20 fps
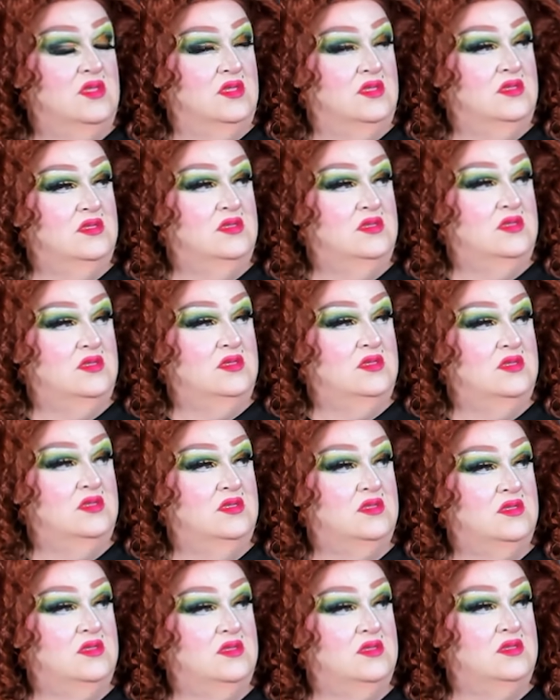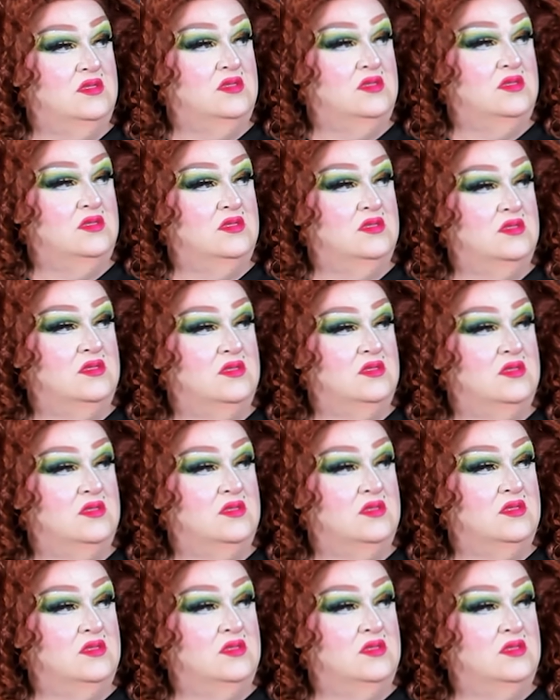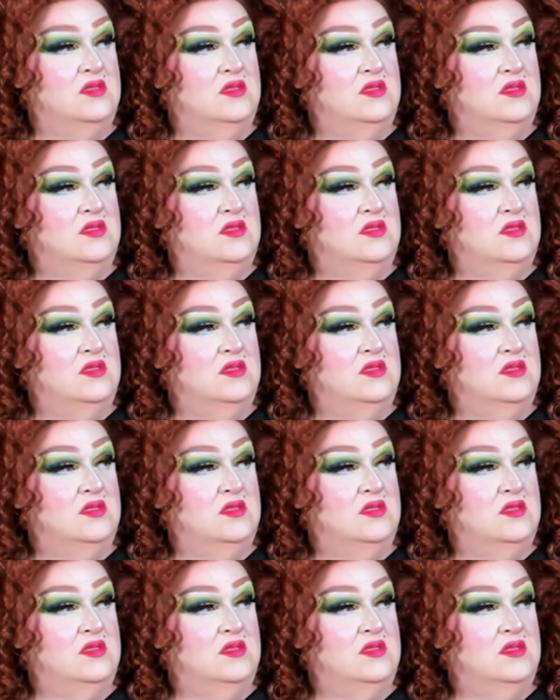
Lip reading: (silent)